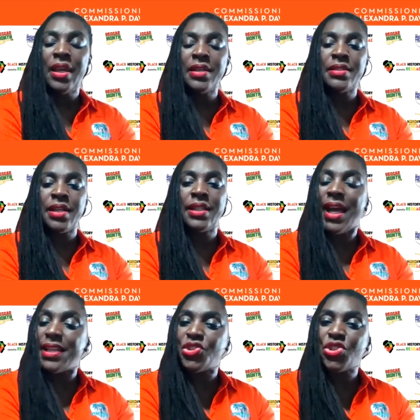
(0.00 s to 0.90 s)
And
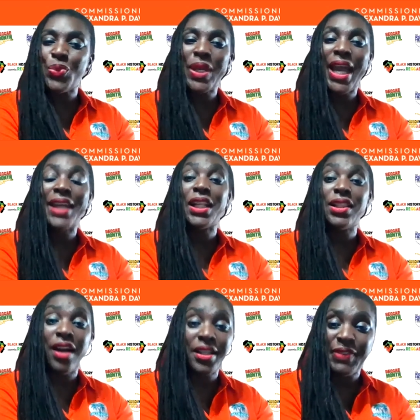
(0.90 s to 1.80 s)
last year we had a
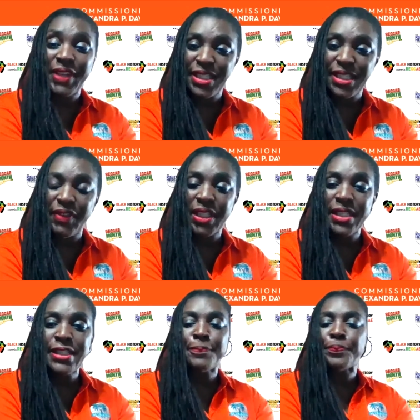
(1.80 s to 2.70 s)
lot of
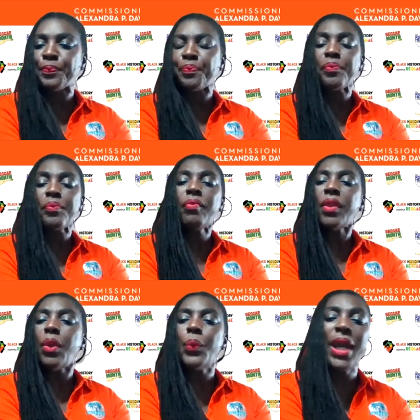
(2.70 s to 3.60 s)
activities.
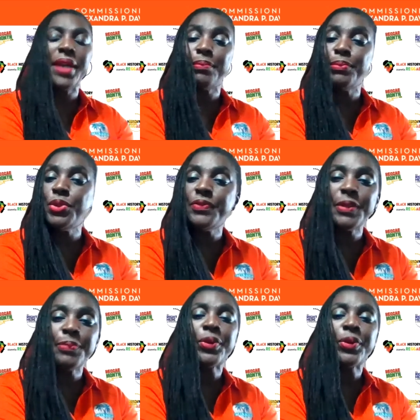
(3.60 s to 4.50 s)
We had a
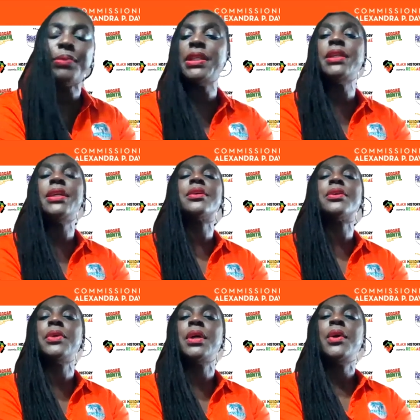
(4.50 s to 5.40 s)
movie premiere,
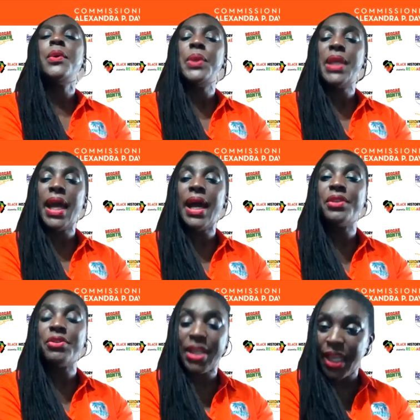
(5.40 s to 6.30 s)
we had
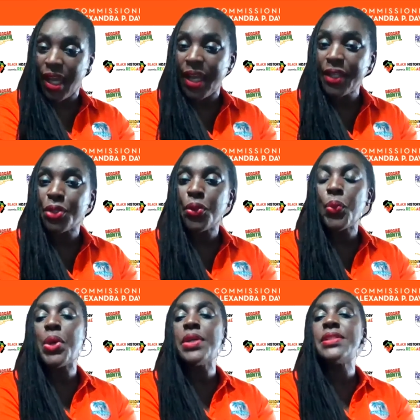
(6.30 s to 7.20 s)
the Reggae Icon
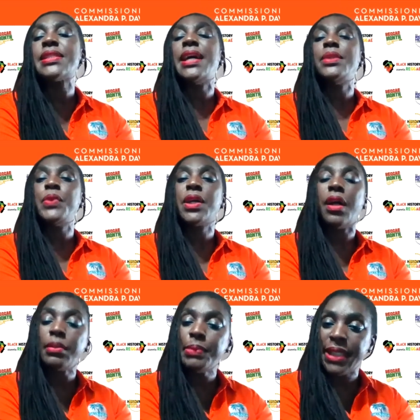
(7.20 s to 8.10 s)
Awards, and we
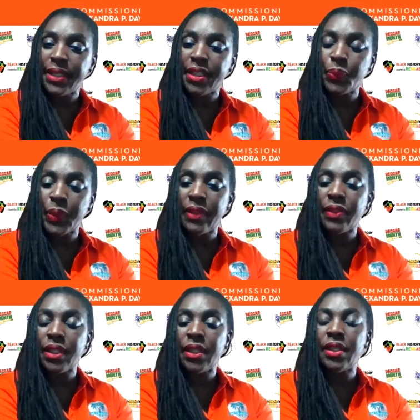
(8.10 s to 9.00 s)
culminated with
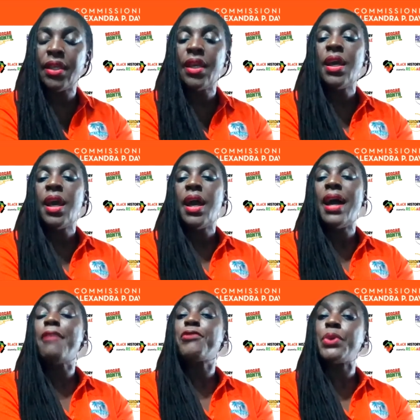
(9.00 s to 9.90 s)
the
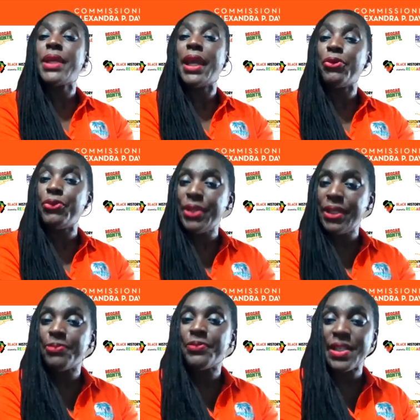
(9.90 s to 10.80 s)

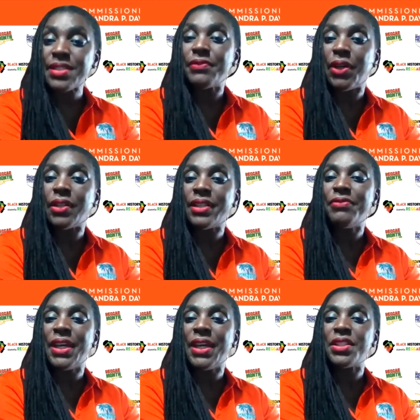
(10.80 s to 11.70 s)
Afro-Carib Festival
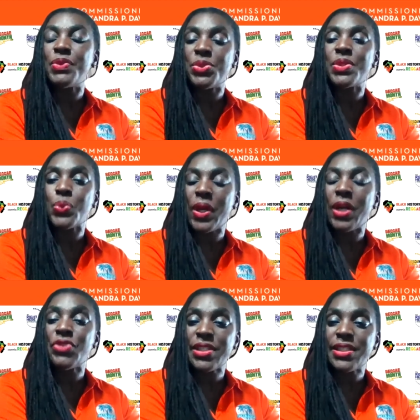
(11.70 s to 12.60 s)
event, which was
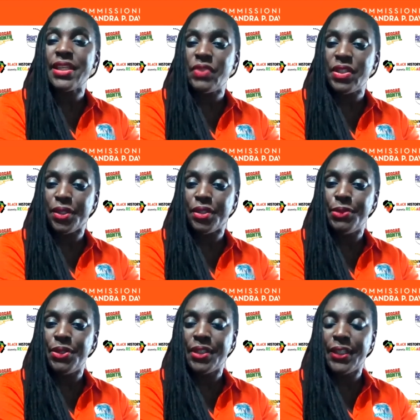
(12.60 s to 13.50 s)
well received in the
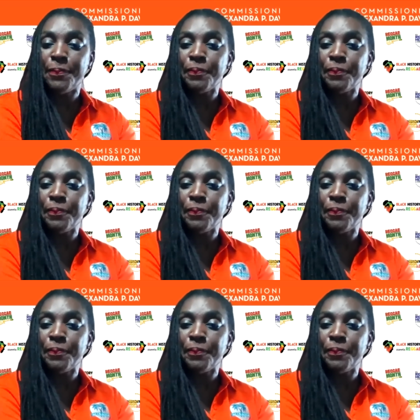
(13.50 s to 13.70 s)
community.